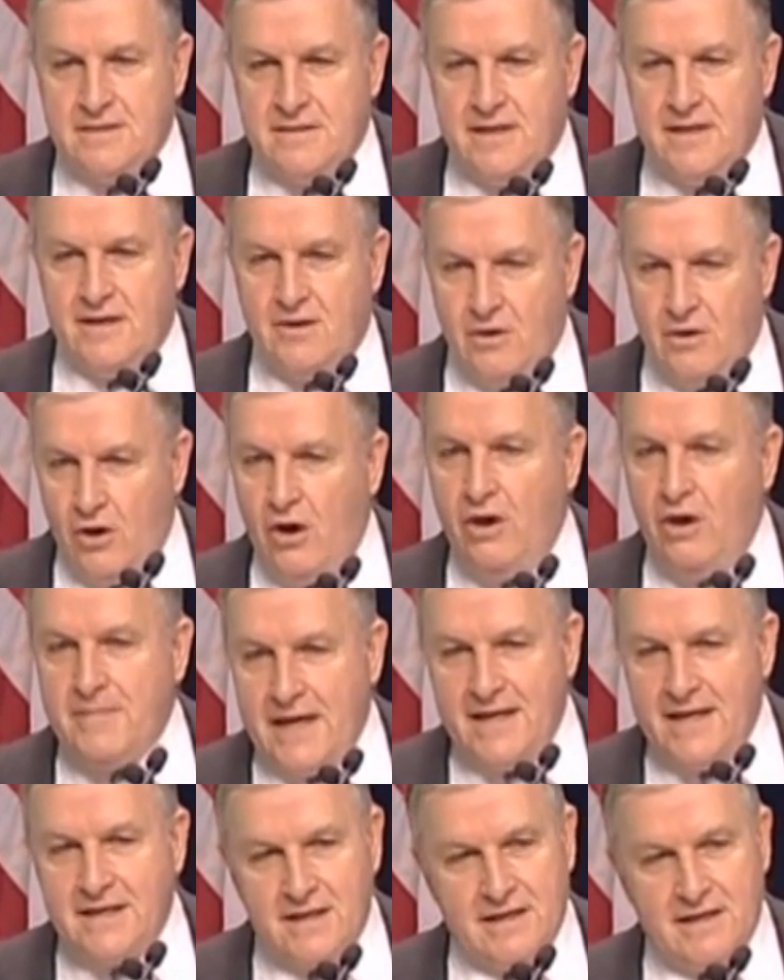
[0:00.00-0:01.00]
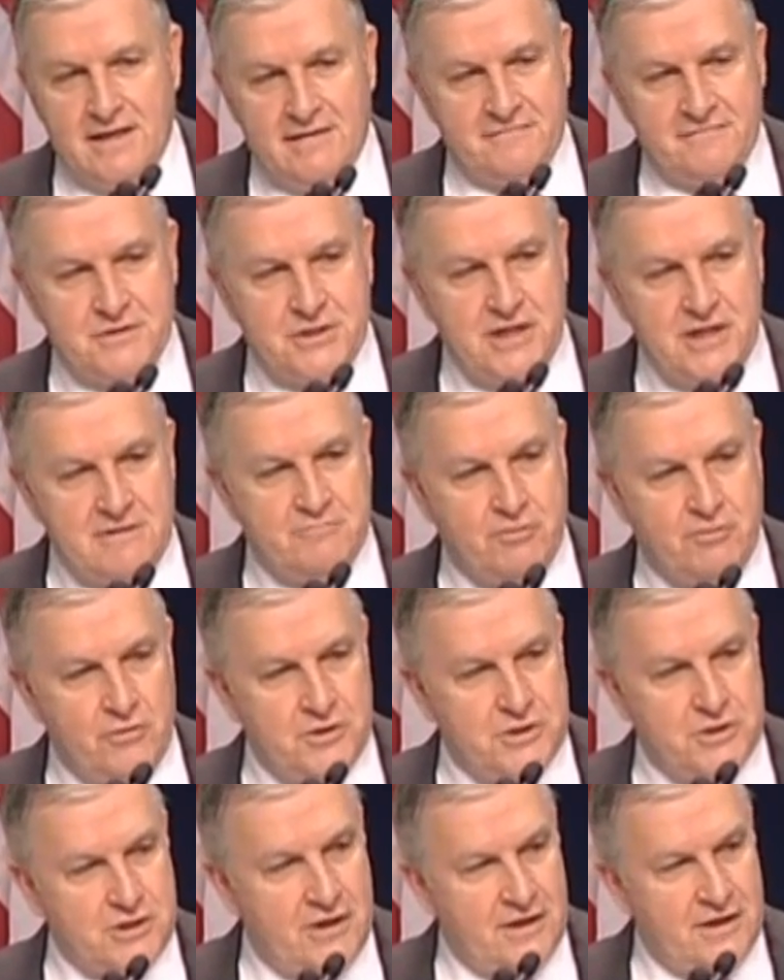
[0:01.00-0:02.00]
Now, all my life,
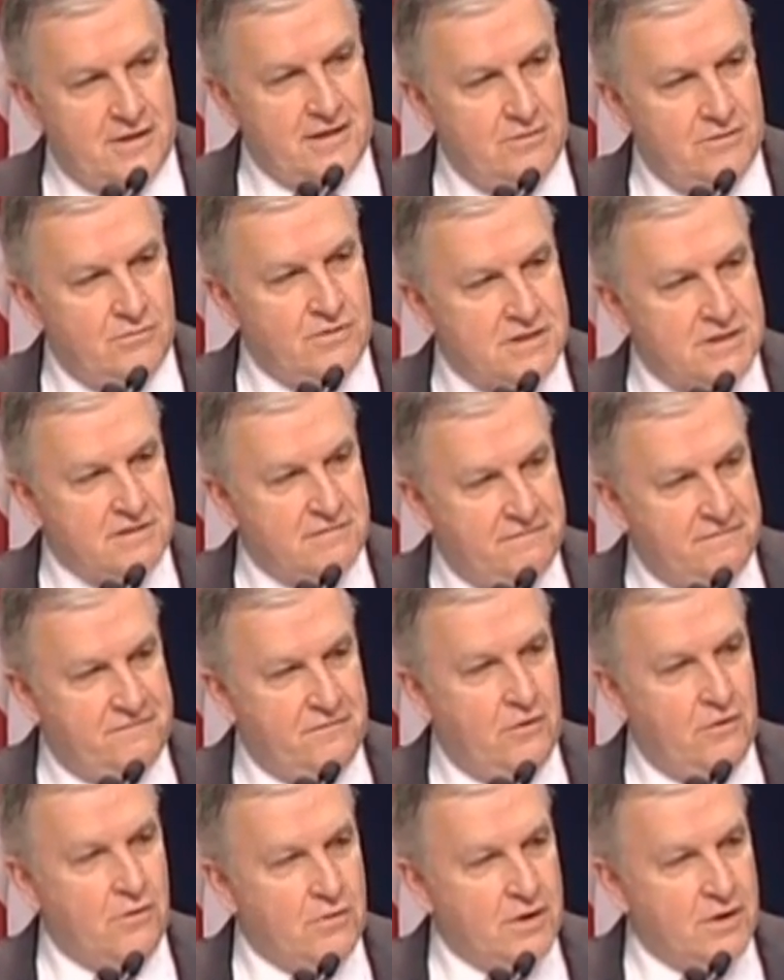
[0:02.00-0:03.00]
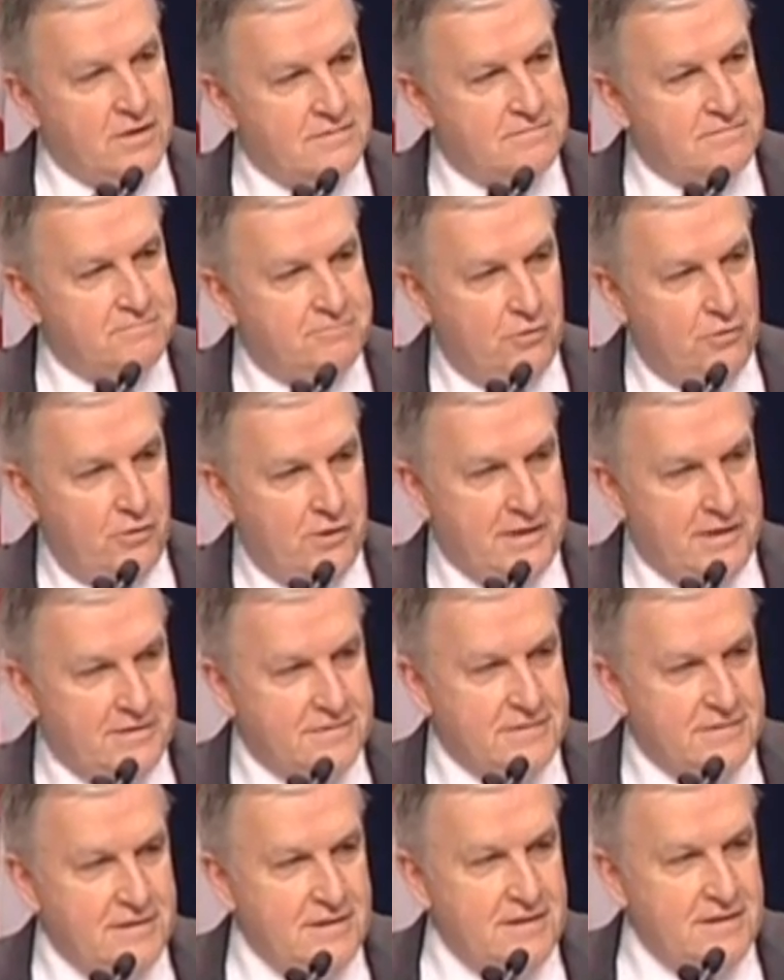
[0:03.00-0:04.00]
Checkpoint Charlie was the forward
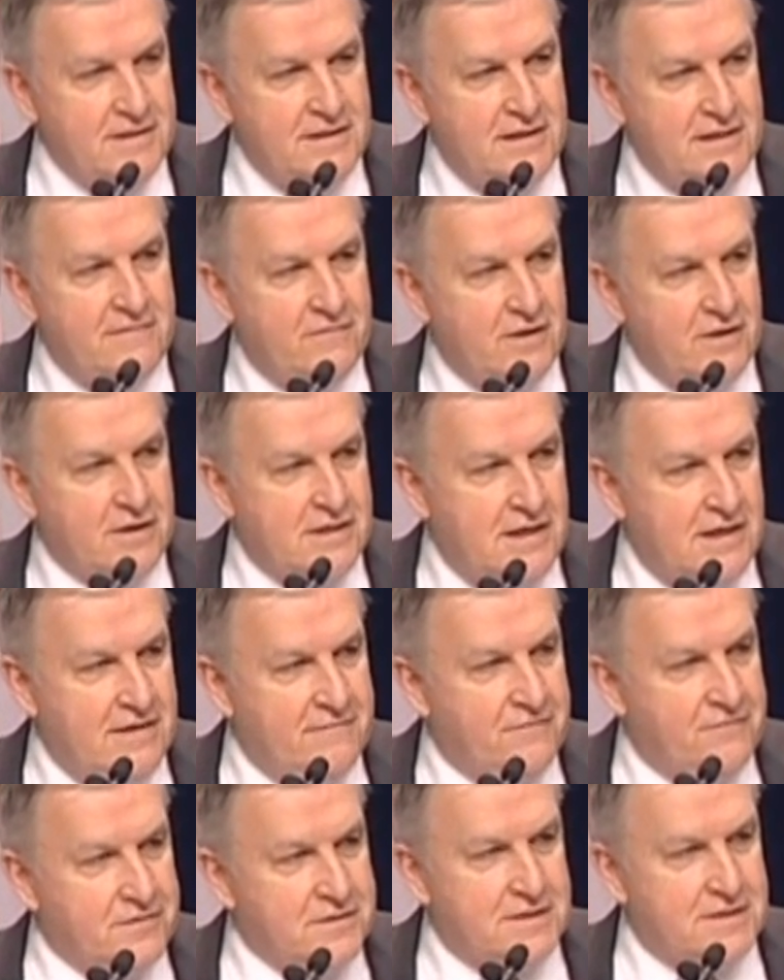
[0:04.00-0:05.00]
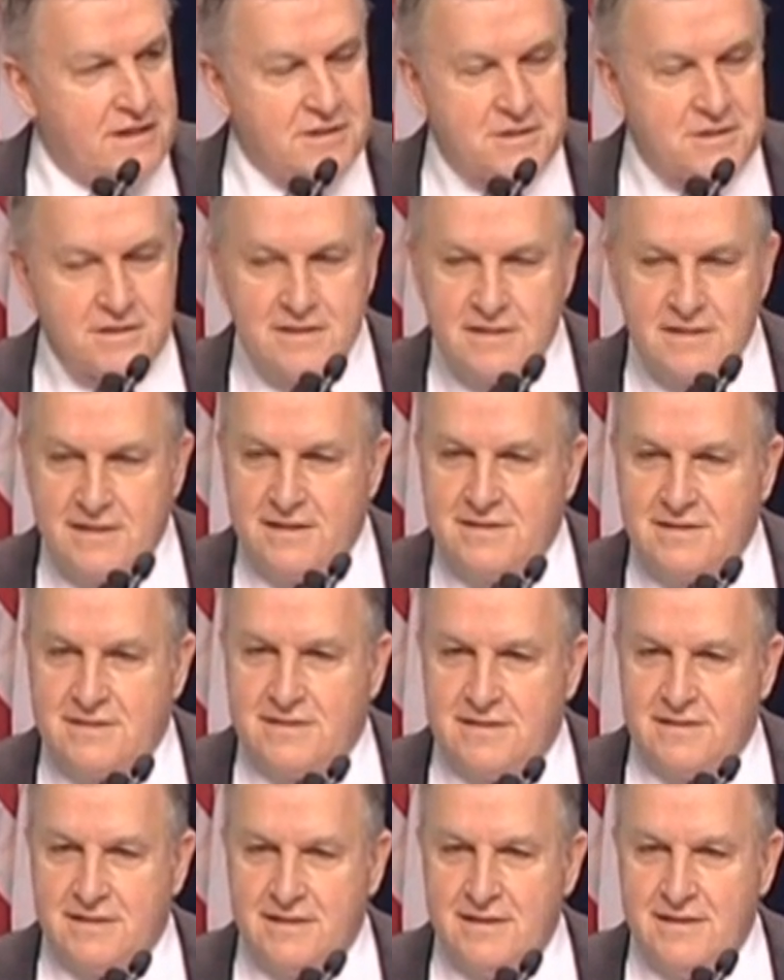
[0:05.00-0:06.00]
point of our confrontation
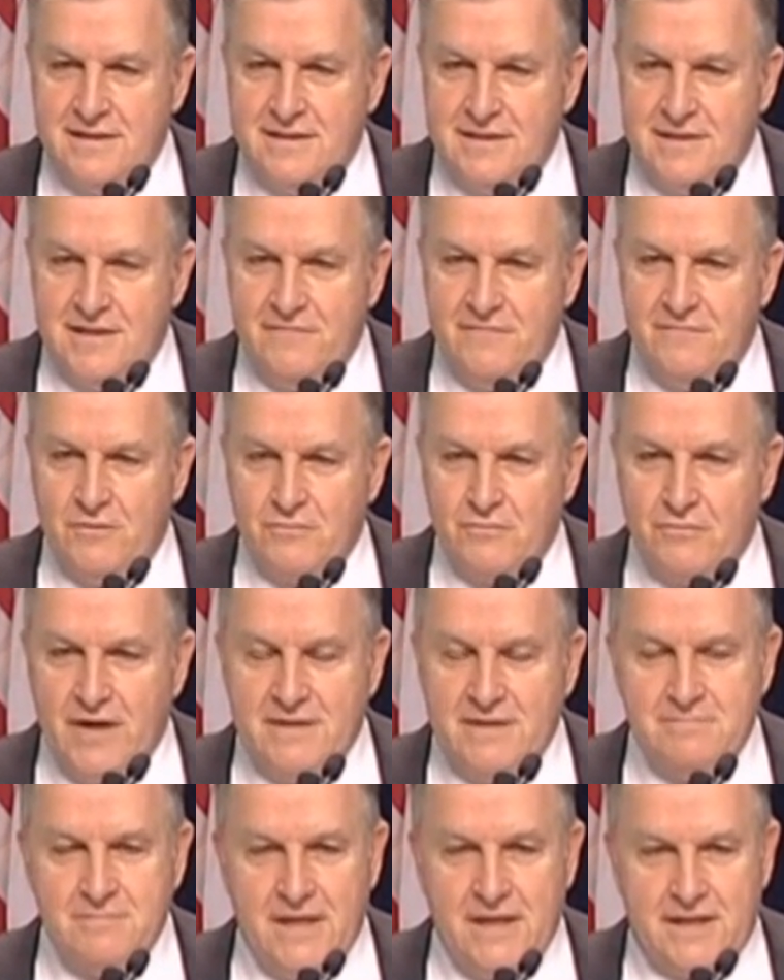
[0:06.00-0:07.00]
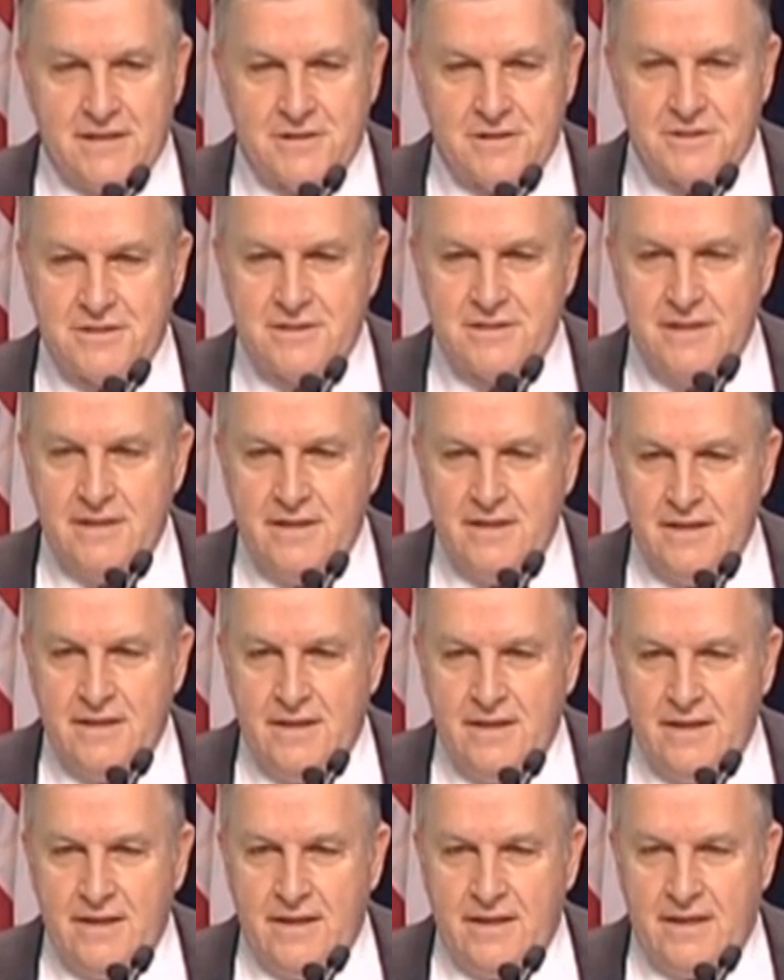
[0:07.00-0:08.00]
against the evil Red Menace.
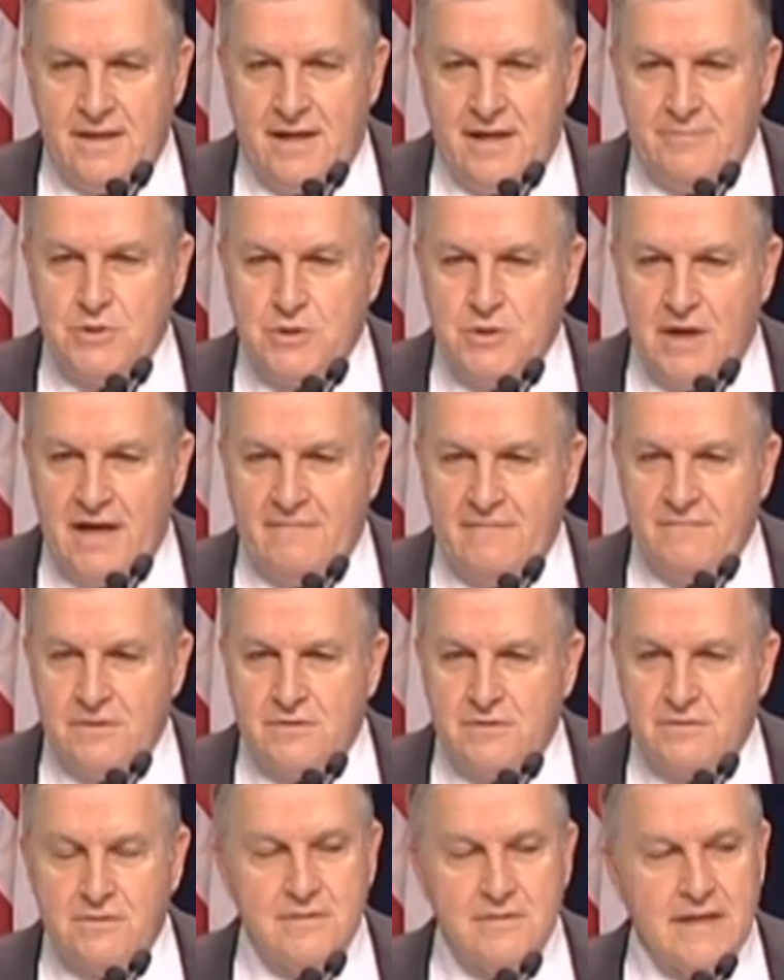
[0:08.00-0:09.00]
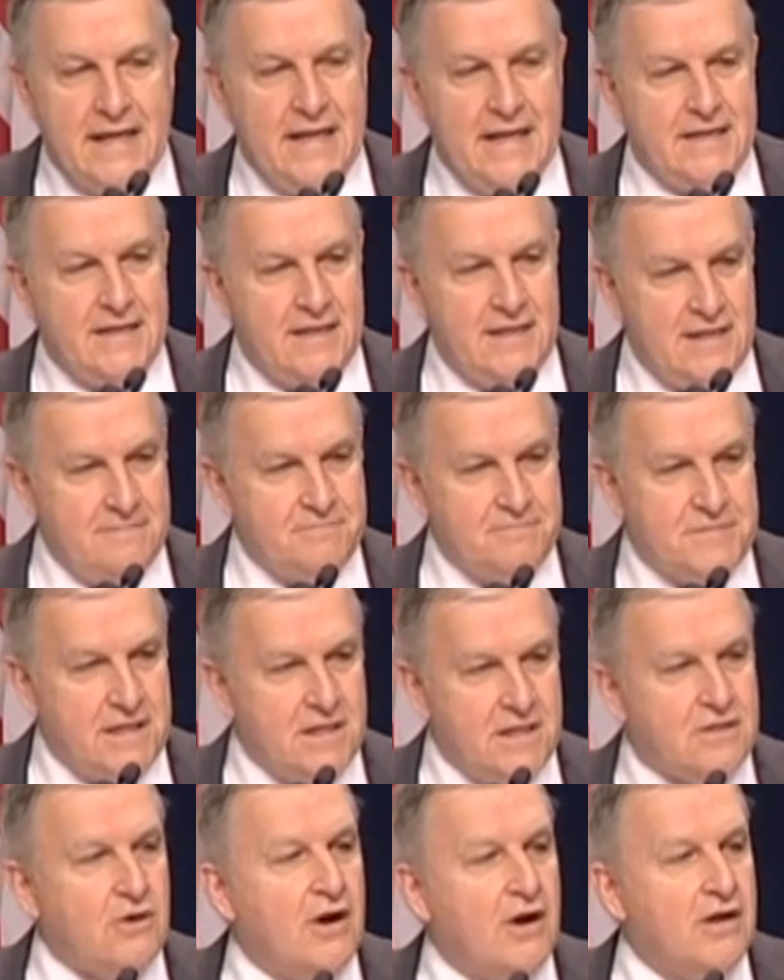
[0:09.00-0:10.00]
And I'm driving through an
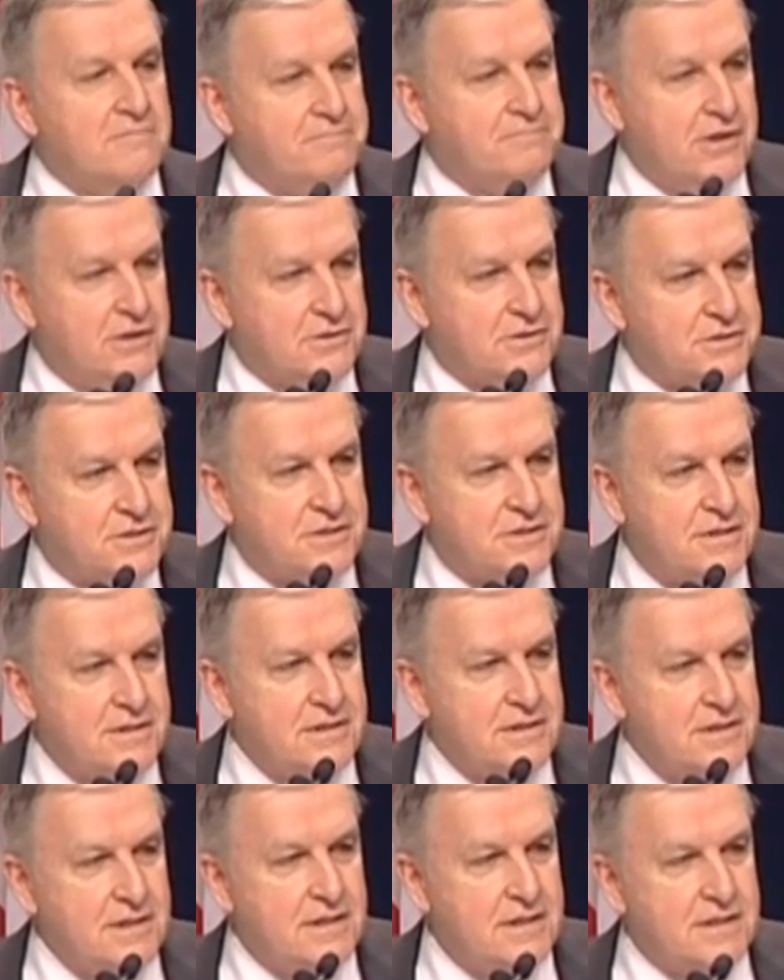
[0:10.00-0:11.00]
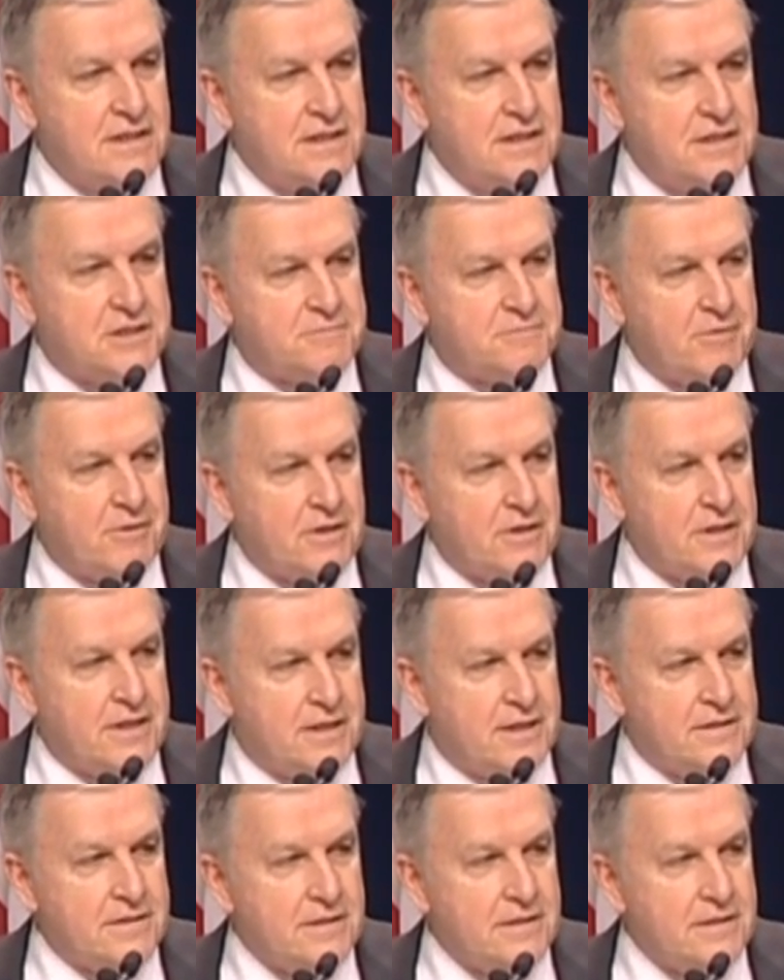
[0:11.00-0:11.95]
empty guard post into East Berlin.